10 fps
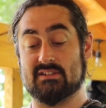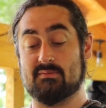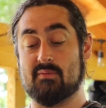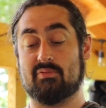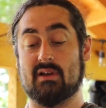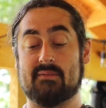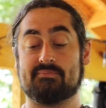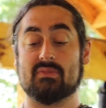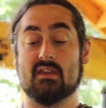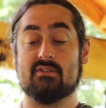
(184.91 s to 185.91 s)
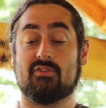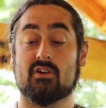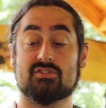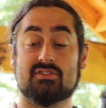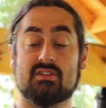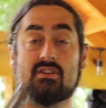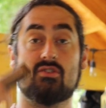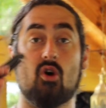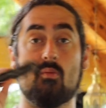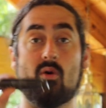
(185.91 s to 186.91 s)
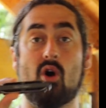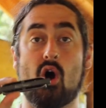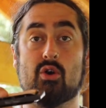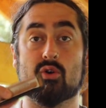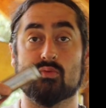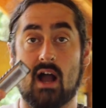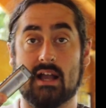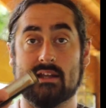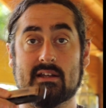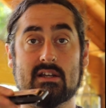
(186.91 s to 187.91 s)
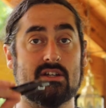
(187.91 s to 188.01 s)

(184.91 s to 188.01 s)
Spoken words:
I'm going to play first the normal HOHNER Rocket.